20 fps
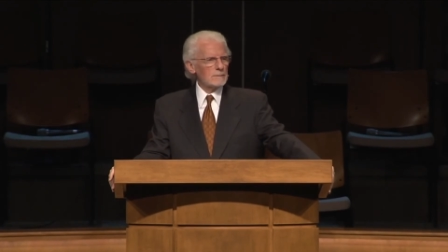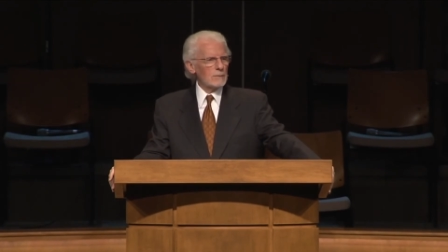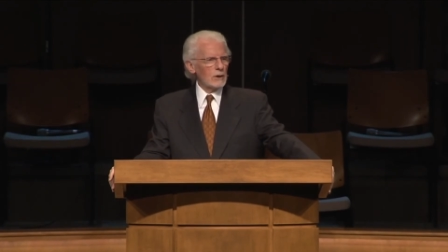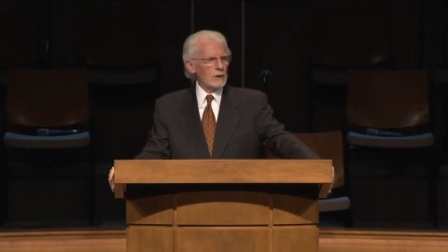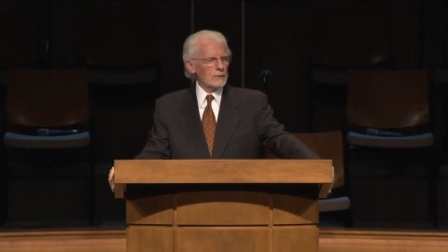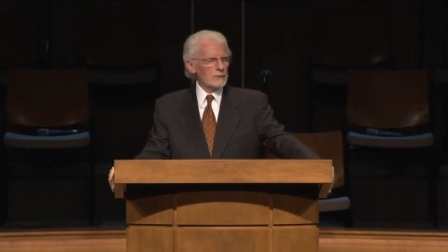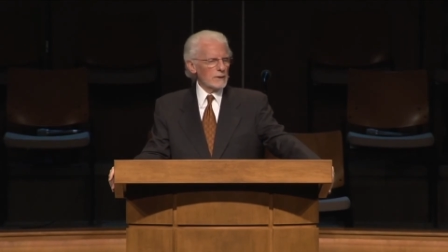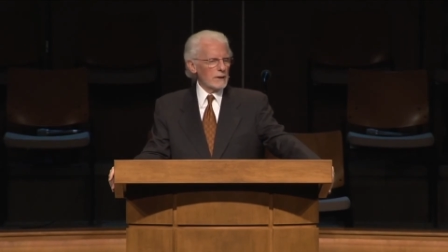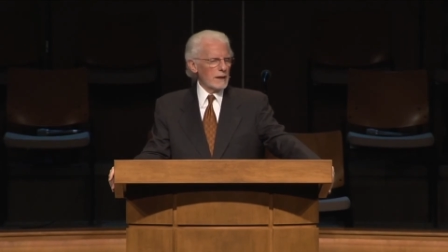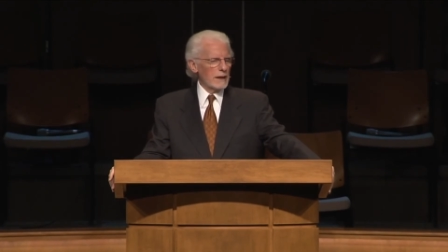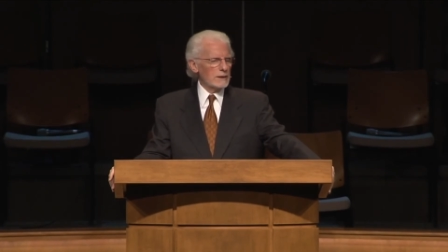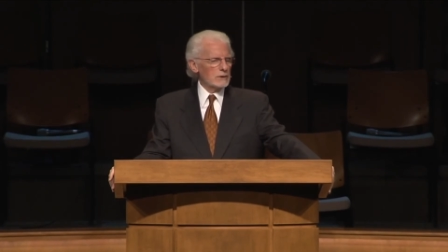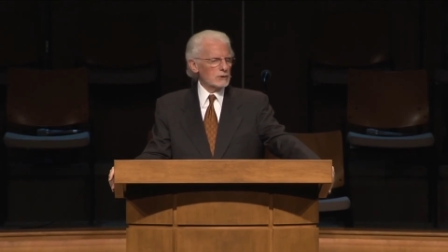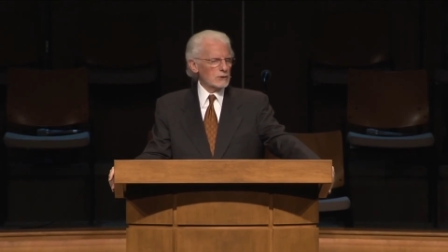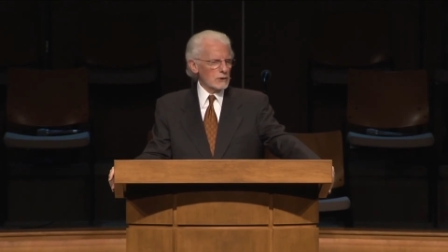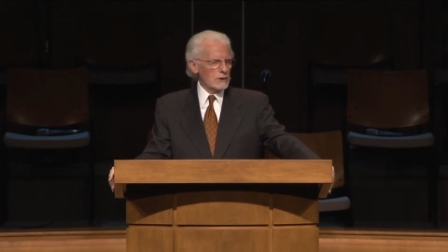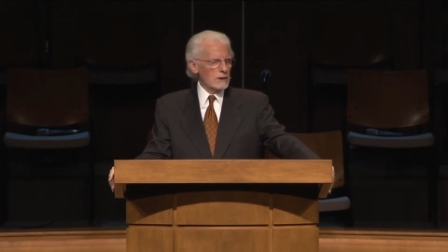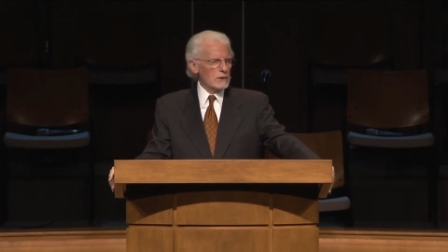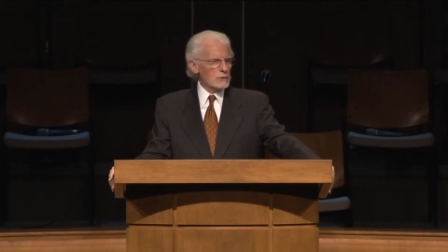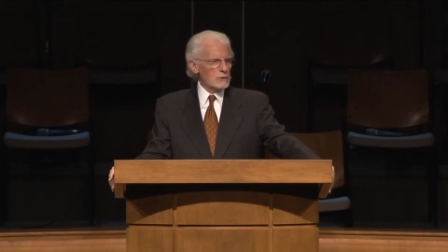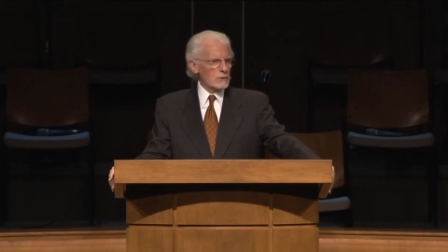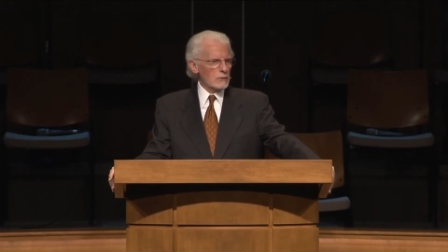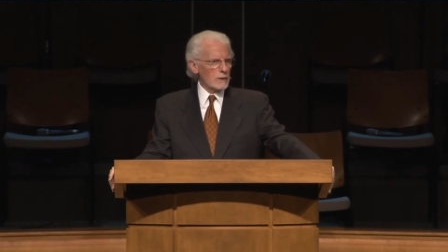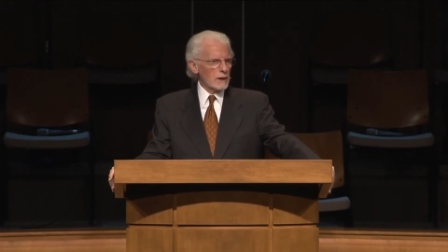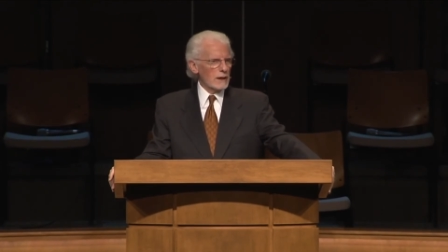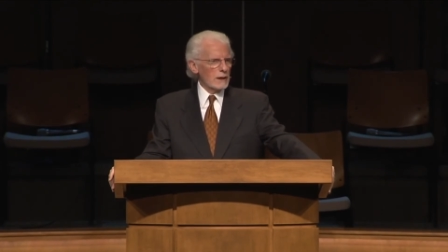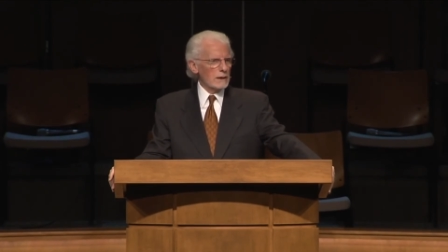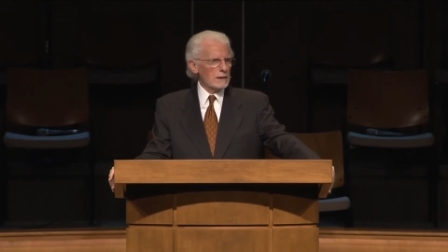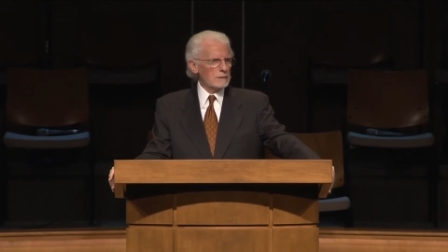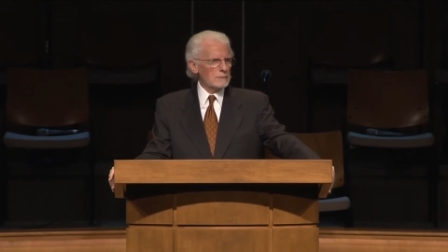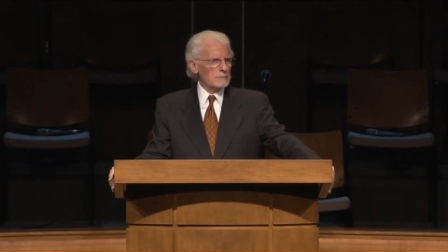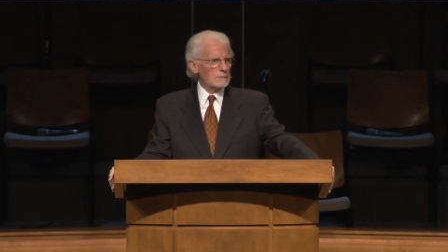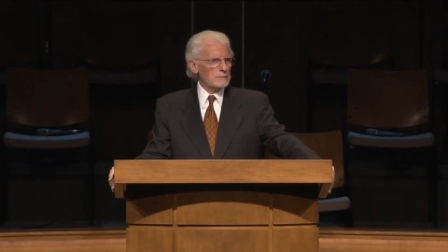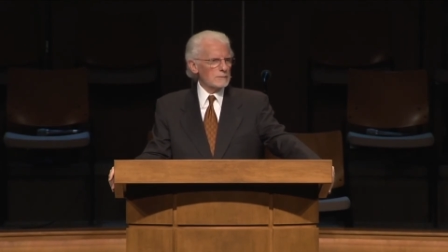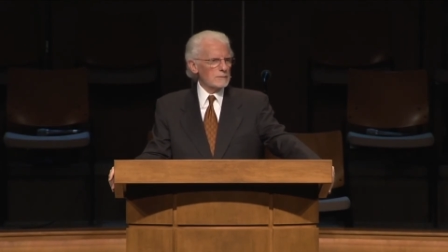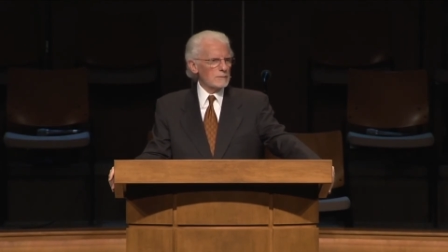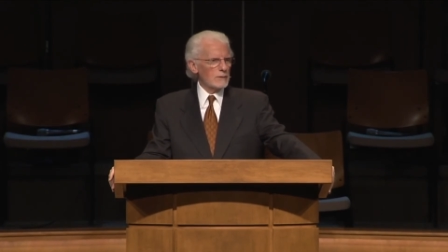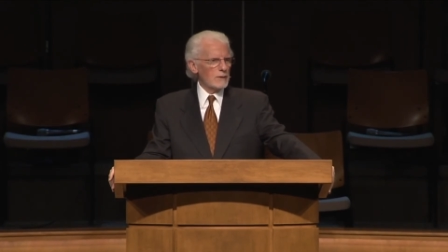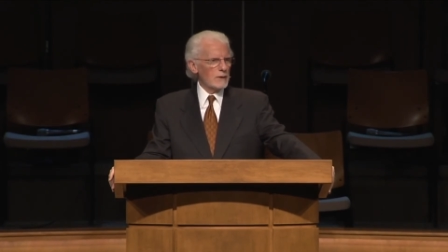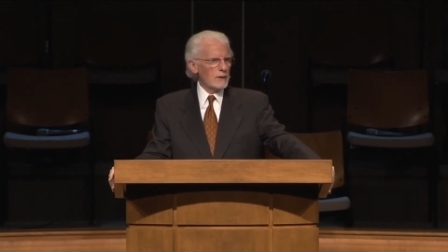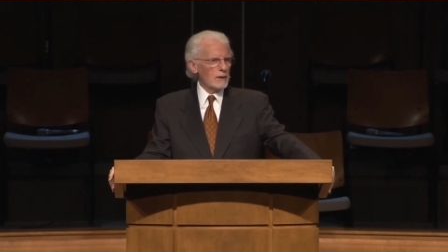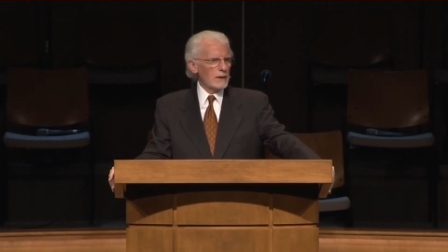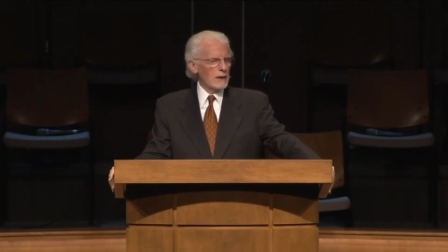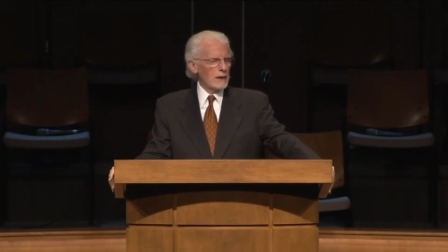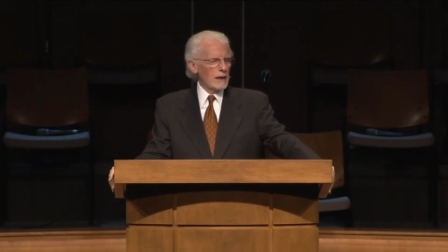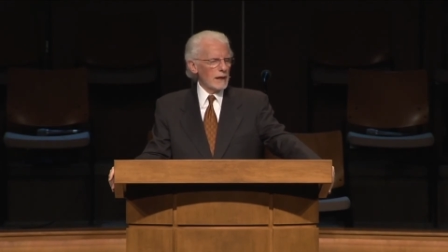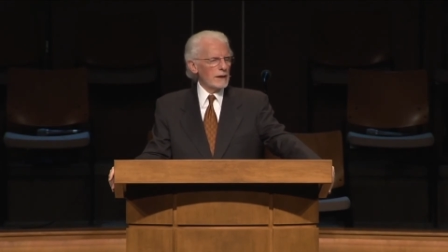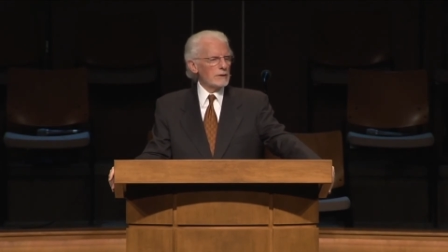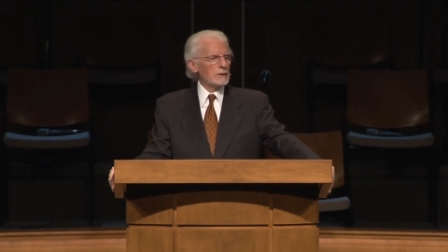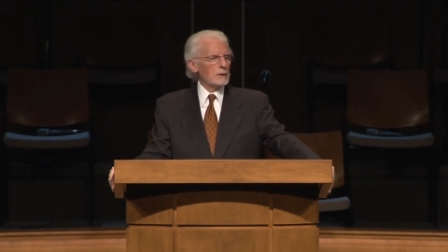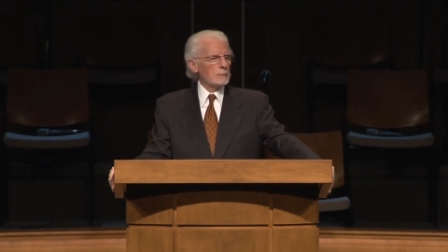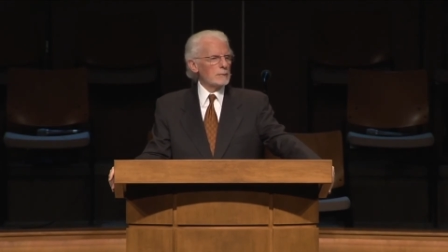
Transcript: on the nation Israel, and